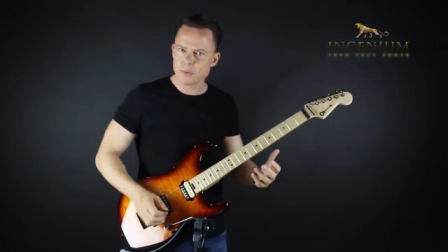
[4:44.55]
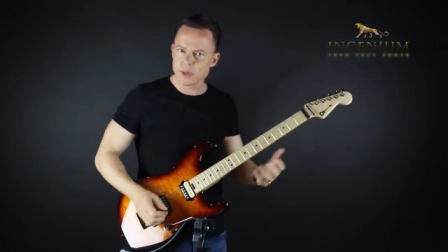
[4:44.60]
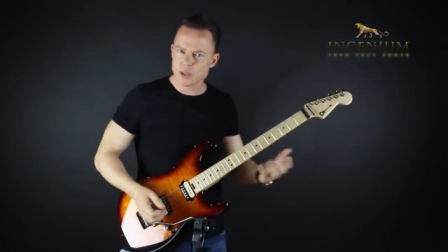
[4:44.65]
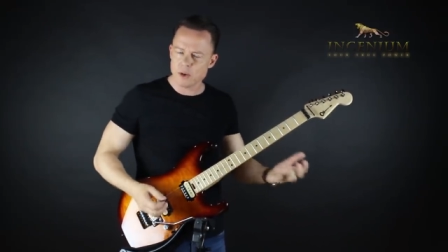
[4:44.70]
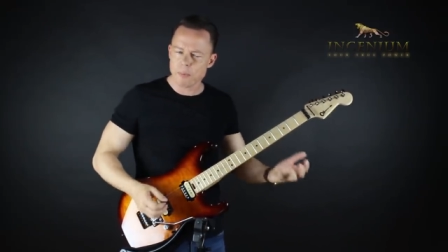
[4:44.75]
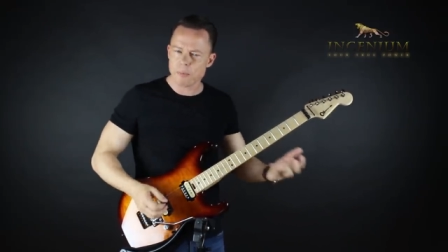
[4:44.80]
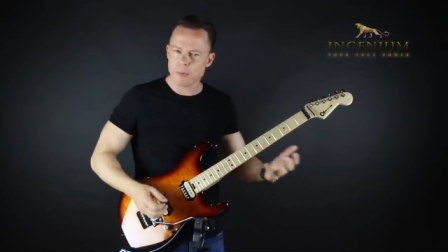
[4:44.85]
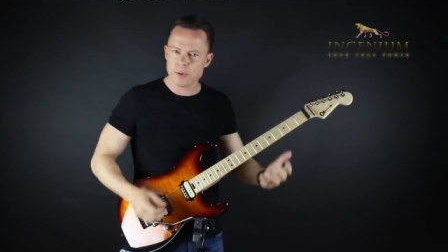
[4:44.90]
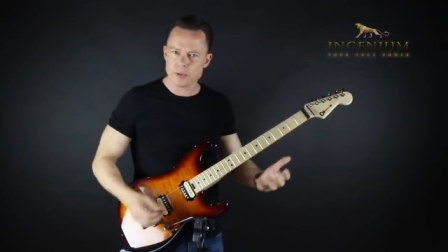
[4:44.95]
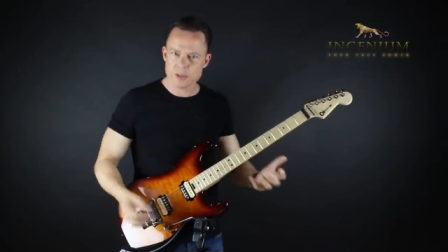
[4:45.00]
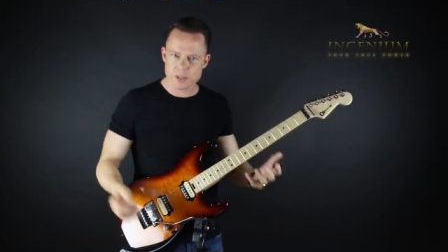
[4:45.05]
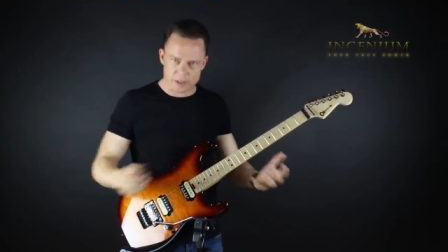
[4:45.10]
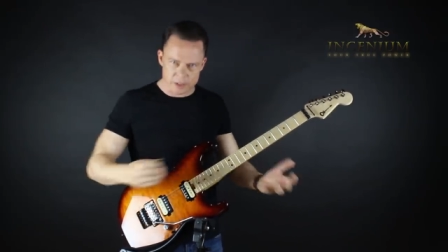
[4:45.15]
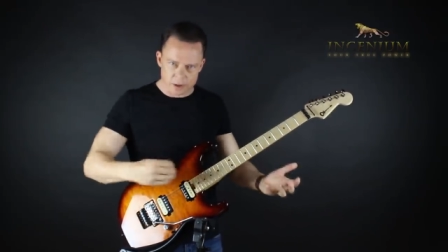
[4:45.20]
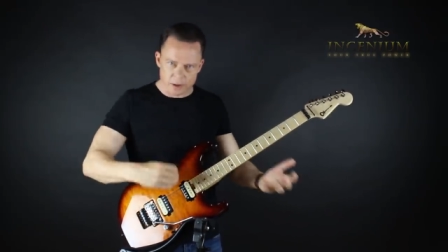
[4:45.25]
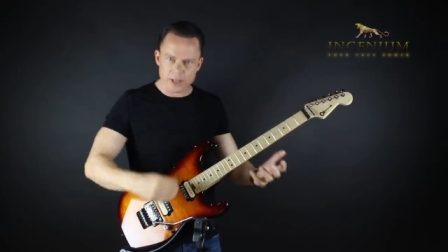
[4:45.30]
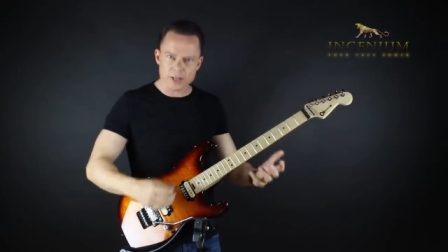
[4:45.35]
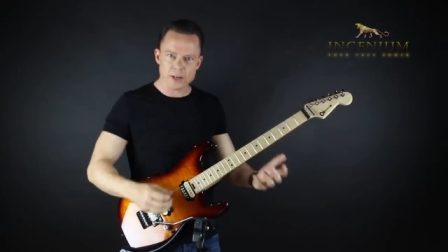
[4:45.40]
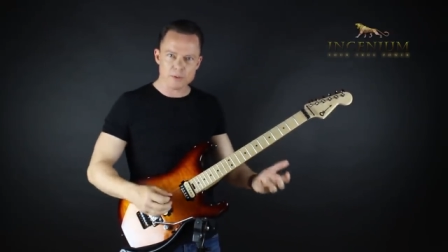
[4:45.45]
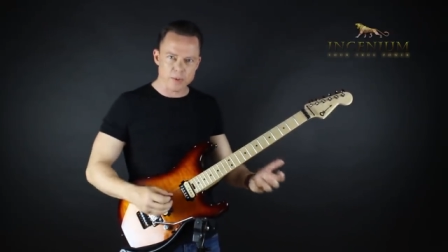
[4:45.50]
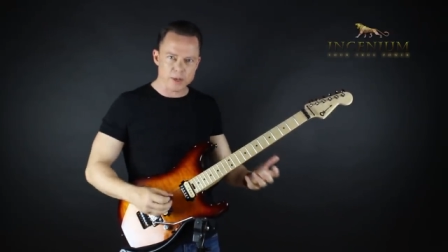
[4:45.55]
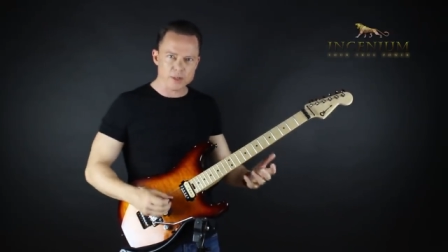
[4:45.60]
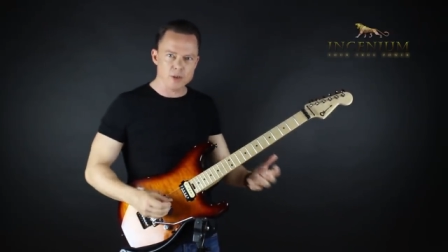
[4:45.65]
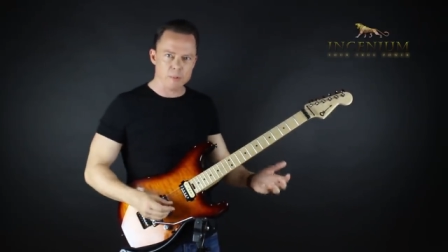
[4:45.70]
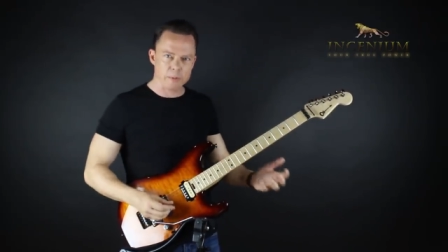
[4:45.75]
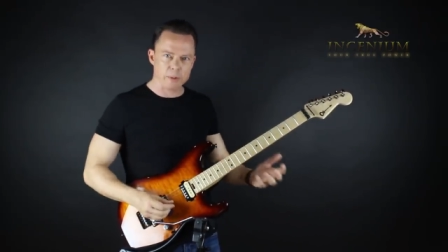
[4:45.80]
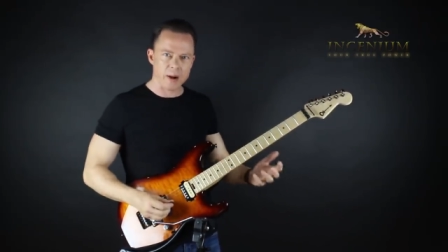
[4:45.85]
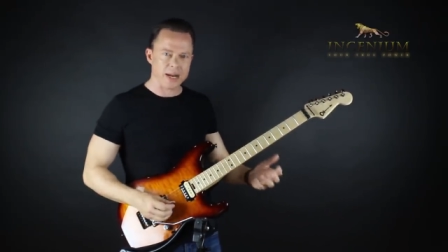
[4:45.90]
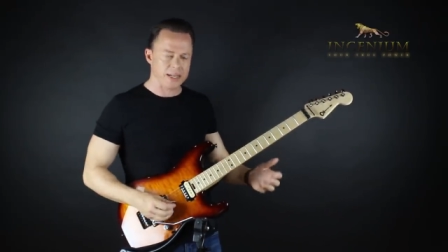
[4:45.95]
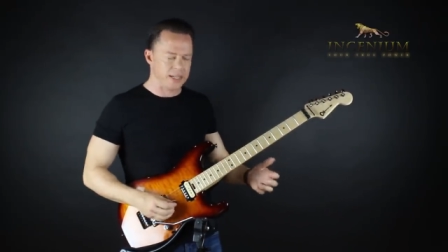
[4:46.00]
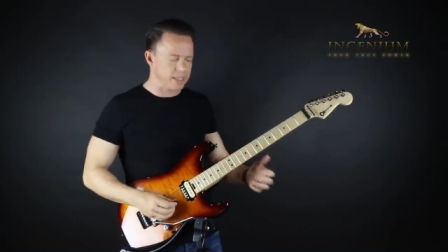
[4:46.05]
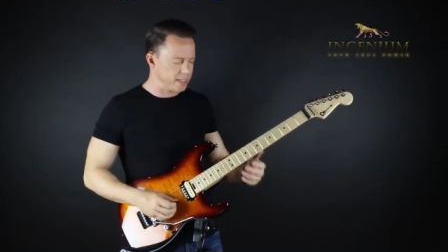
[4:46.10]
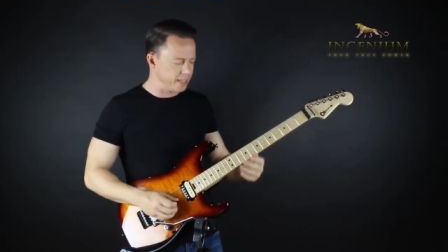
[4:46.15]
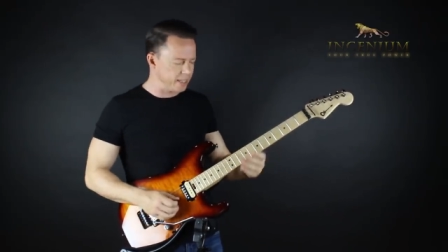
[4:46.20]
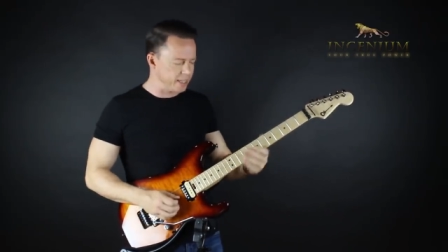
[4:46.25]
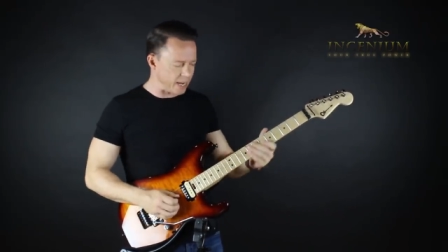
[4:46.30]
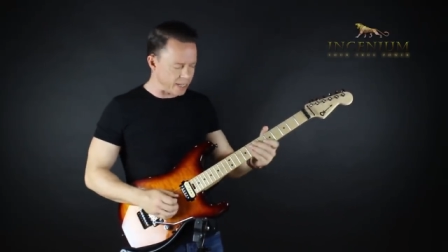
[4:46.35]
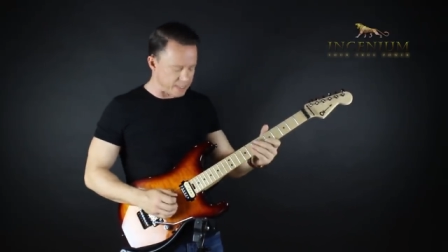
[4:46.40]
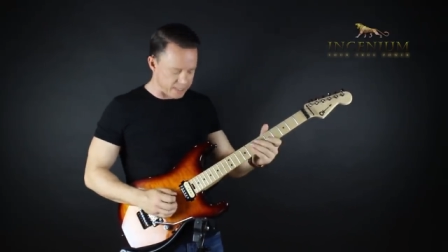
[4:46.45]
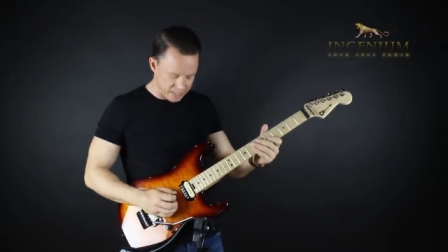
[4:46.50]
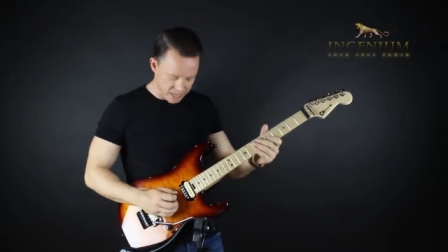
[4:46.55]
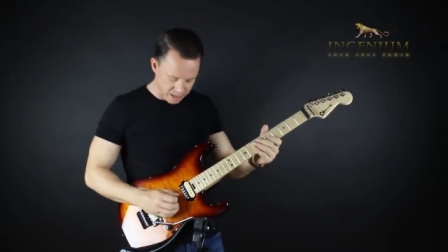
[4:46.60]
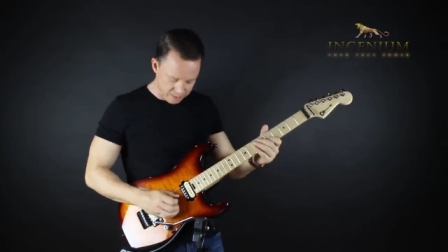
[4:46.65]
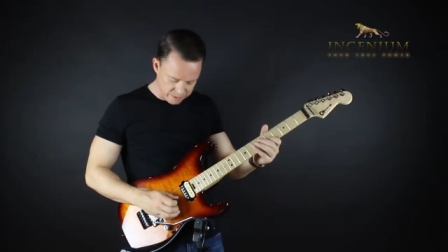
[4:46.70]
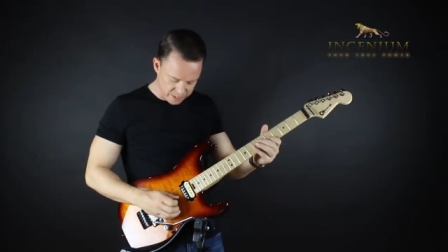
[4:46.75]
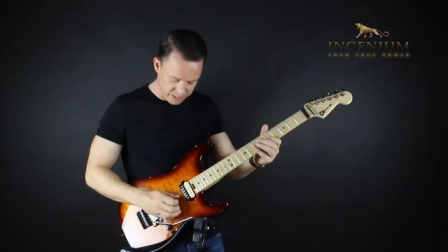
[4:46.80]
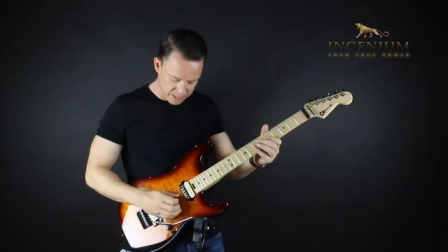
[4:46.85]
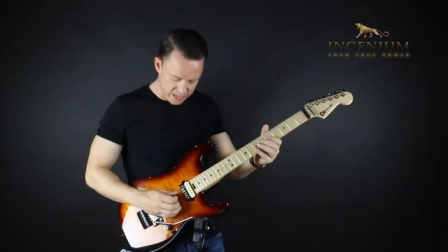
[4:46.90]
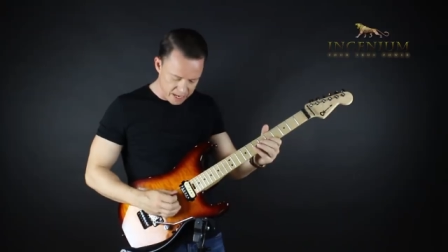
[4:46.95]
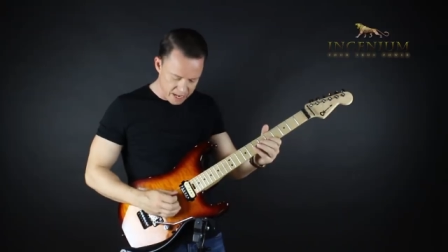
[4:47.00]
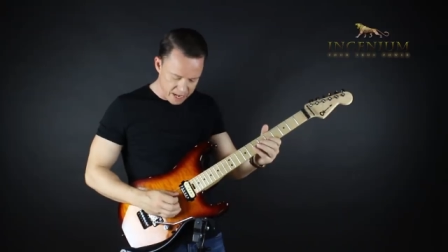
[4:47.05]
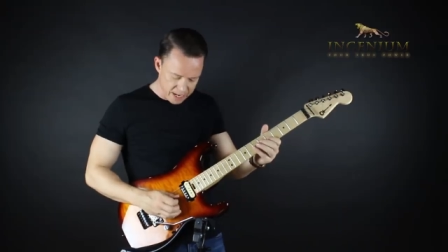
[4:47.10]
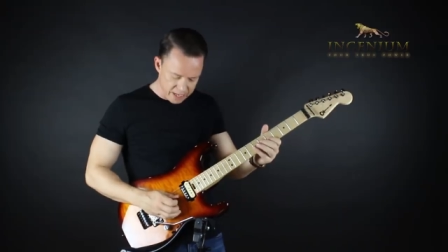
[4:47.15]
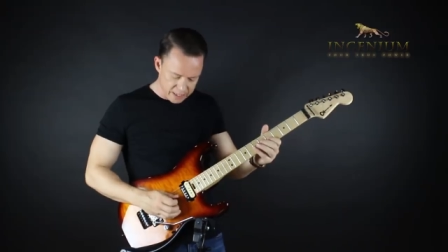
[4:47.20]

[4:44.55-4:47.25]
When you're, look at when you're practicing next time, see,